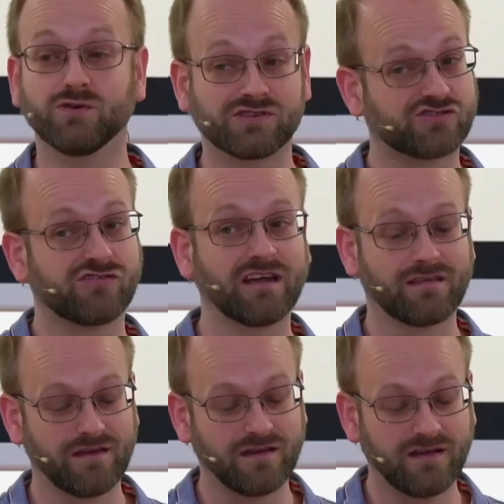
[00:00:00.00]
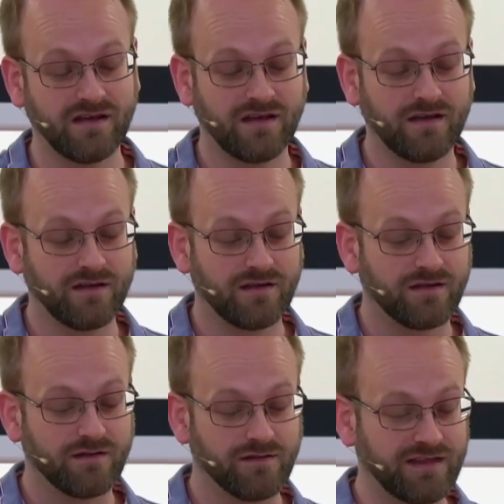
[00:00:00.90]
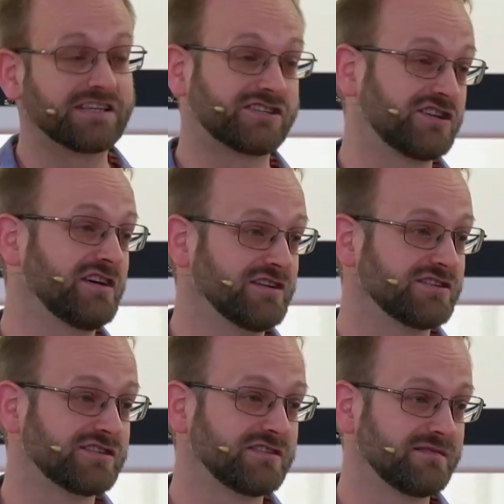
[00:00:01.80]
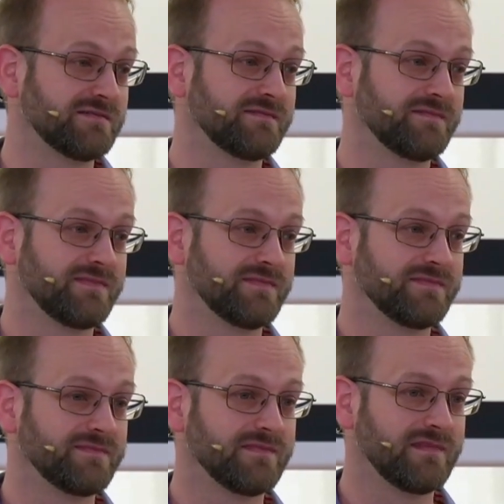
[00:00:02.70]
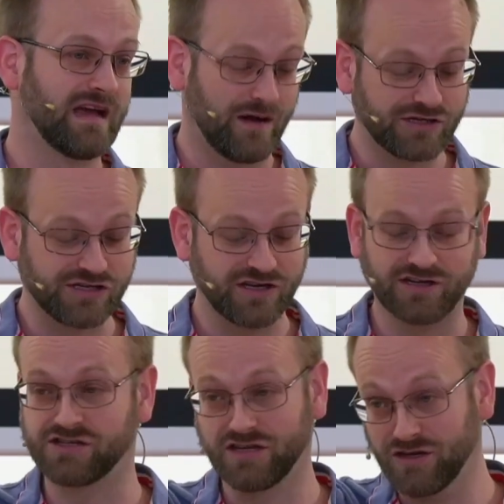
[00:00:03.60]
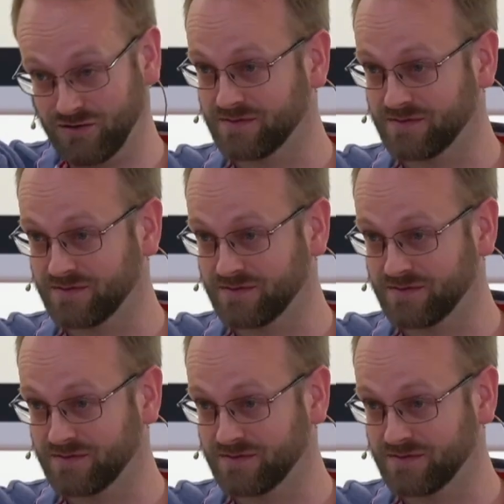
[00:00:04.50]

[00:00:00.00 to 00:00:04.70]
strengthen this church, our church, you?